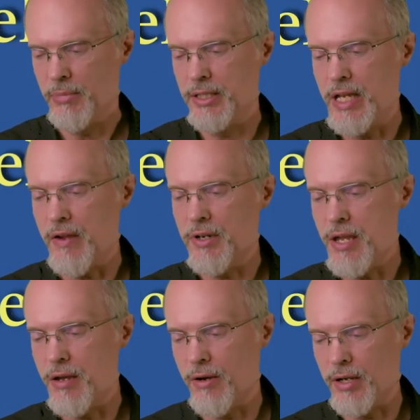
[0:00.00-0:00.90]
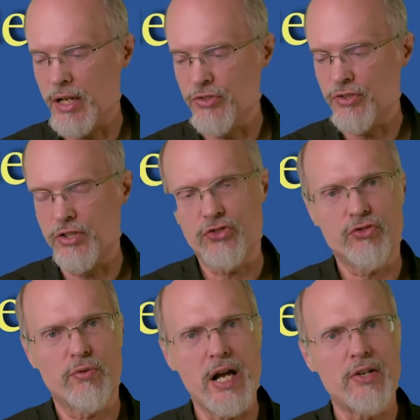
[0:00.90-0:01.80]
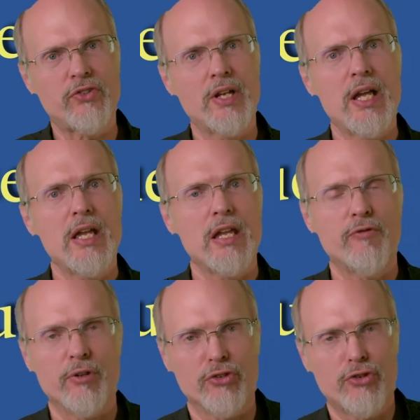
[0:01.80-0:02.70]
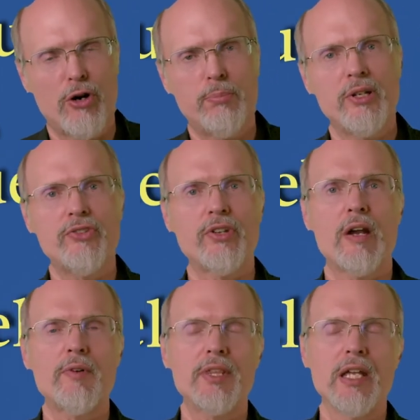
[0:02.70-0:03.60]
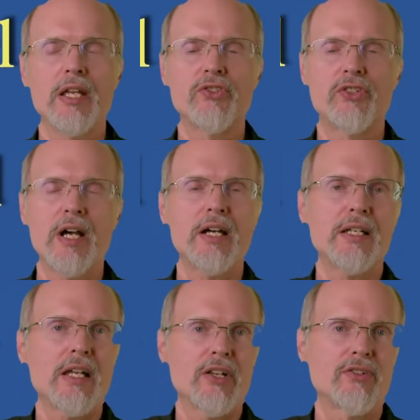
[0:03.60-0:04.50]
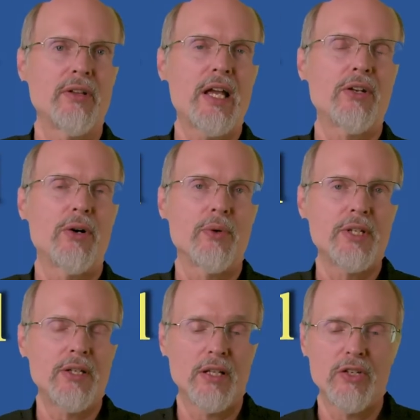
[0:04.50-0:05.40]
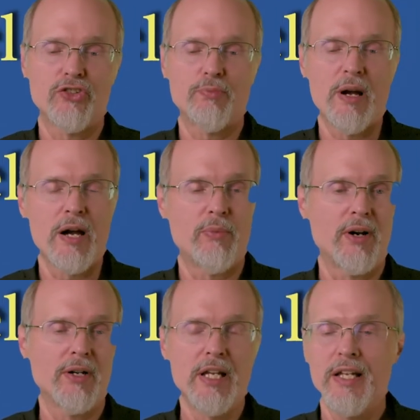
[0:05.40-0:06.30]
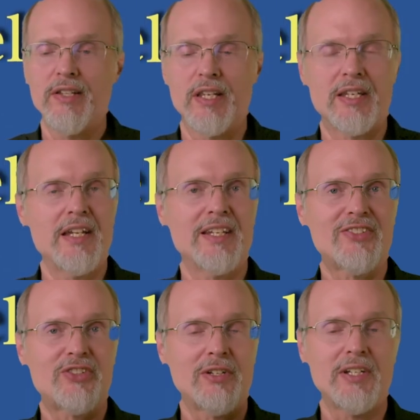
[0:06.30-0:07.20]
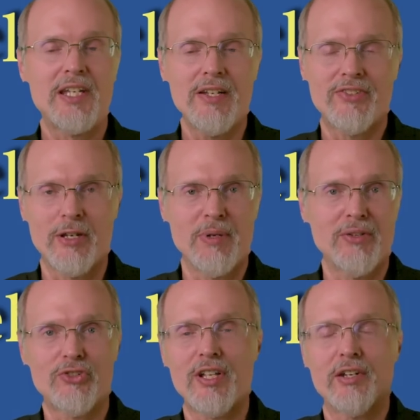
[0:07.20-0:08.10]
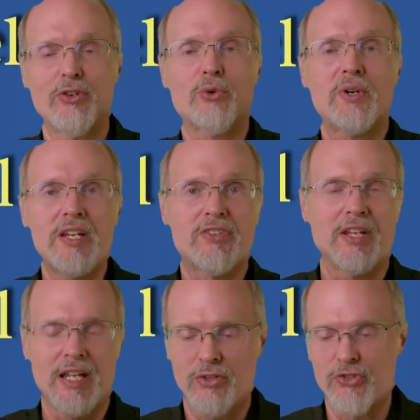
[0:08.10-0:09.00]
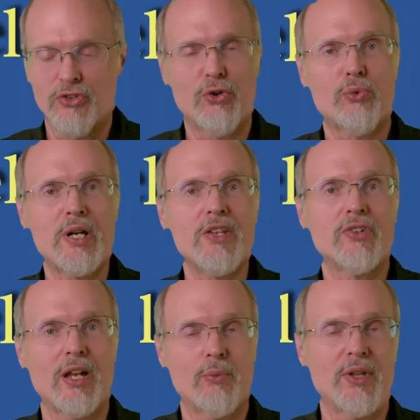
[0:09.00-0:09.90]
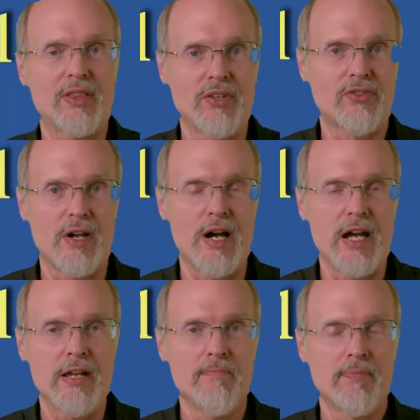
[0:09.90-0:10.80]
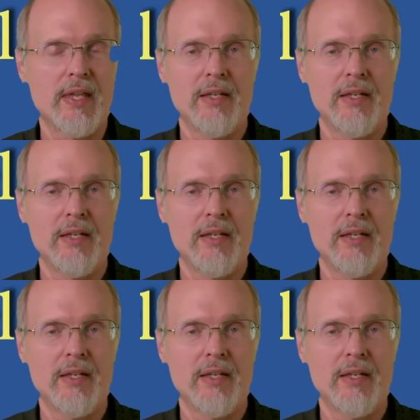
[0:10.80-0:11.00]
But David here is distressed. He feels hopeless. Everything he's done has led only to this spot where the king is still against him, and there's like no reason, and there's no reasoning with this guy.